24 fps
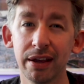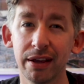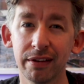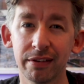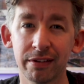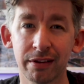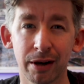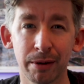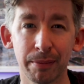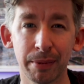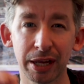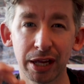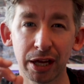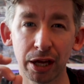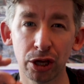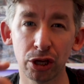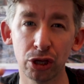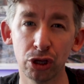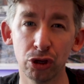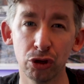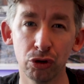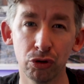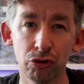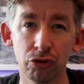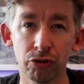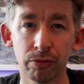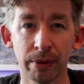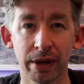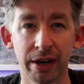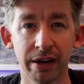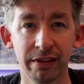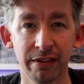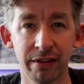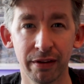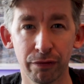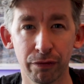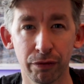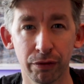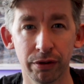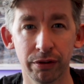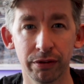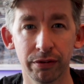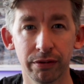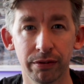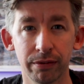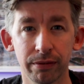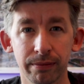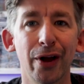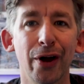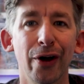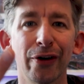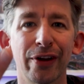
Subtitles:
is going to make a huge amount of difference.